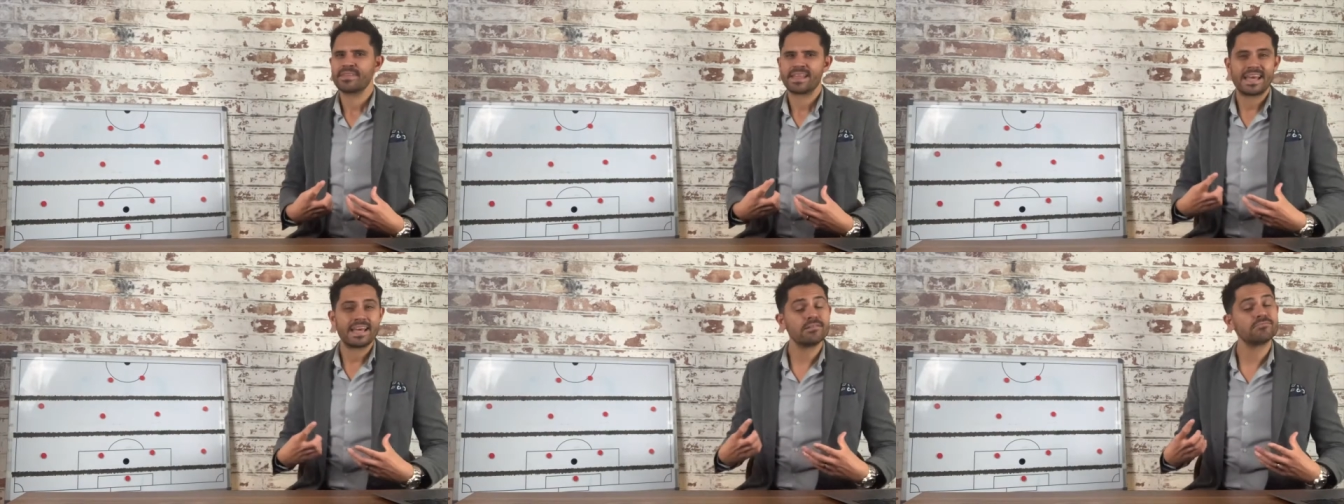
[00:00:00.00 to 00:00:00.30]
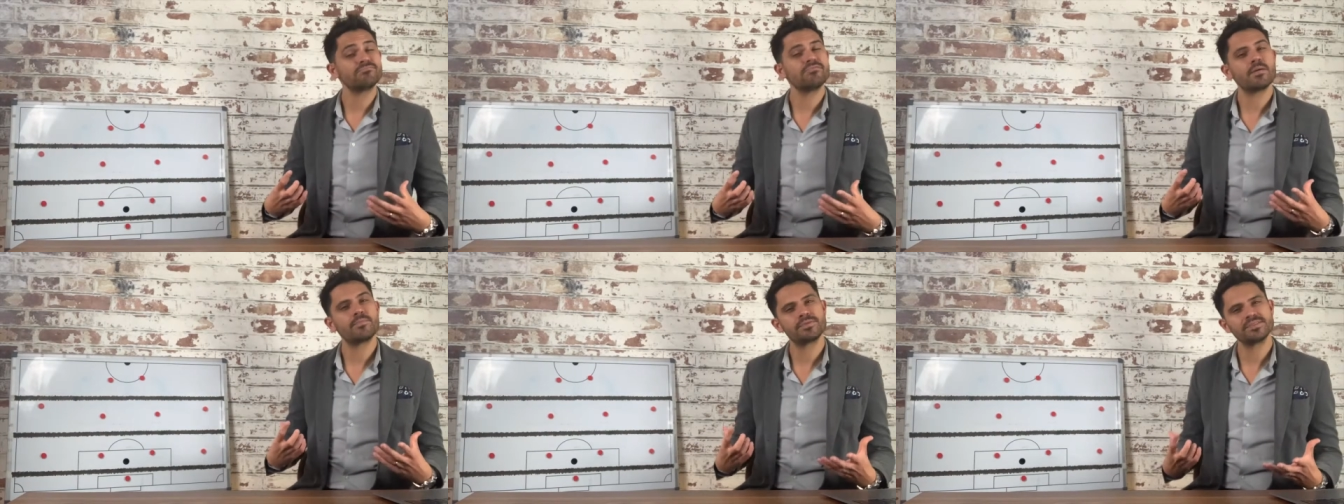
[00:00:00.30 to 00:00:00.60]
it
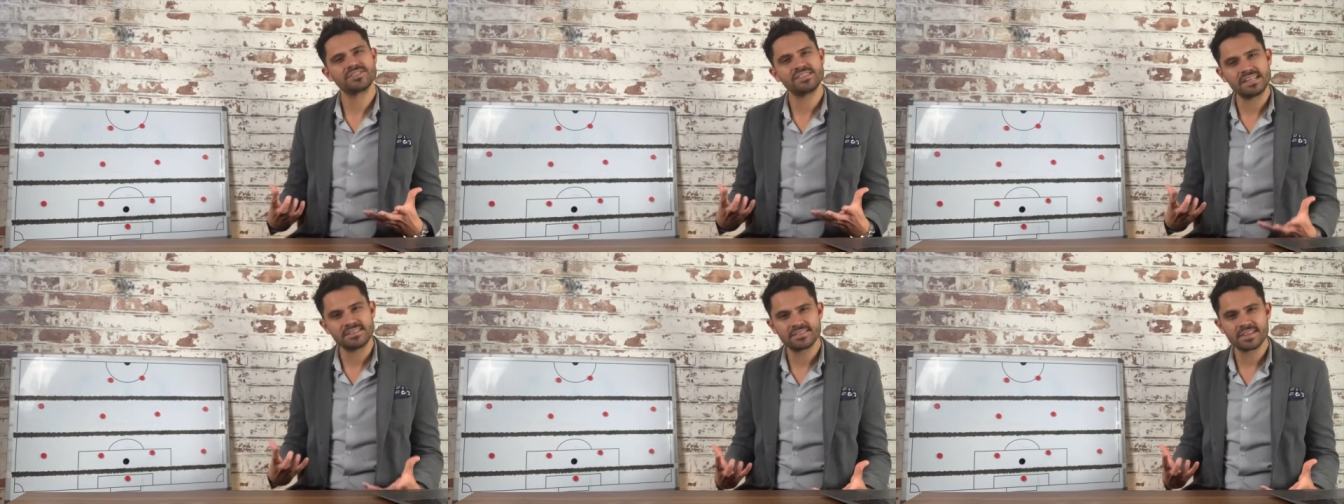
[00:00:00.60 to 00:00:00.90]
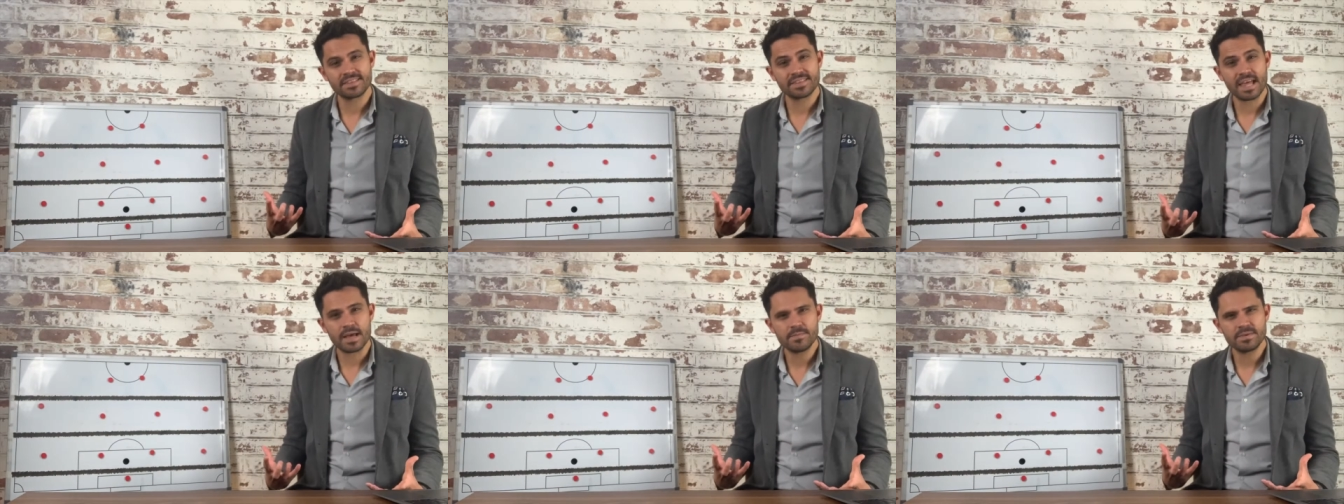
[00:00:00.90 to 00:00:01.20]

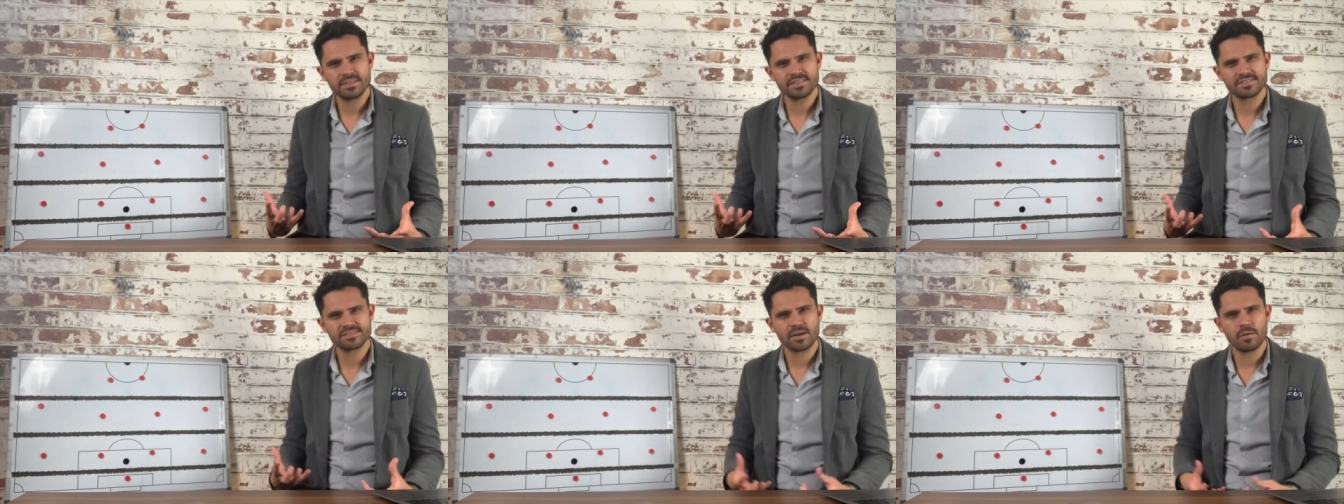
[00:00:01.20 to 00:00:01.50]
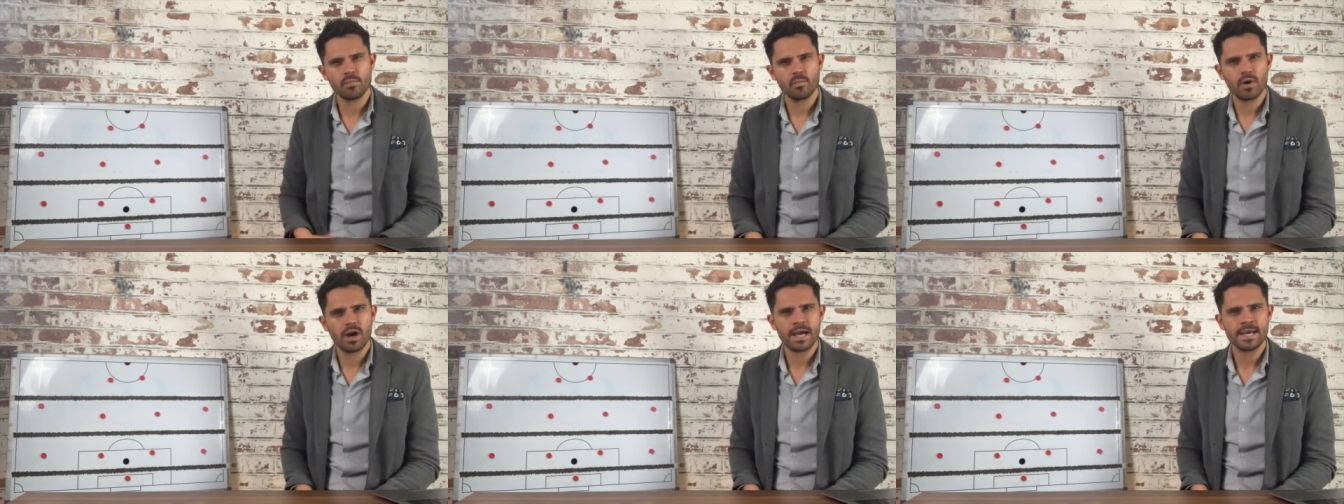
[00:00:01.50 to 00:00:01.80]
represented them in
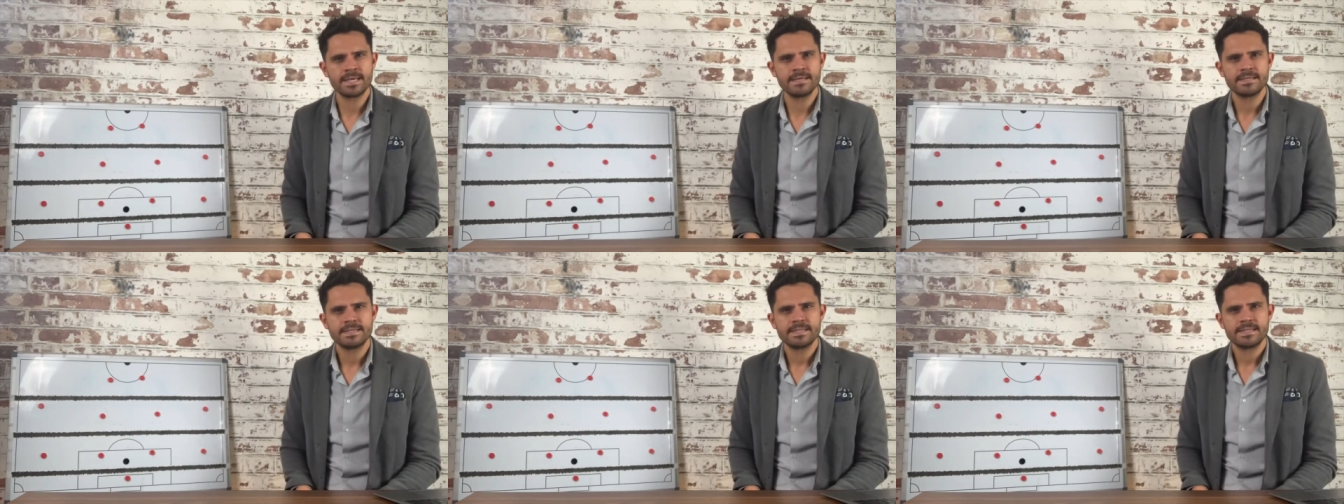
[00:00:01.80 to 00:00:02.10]
some way.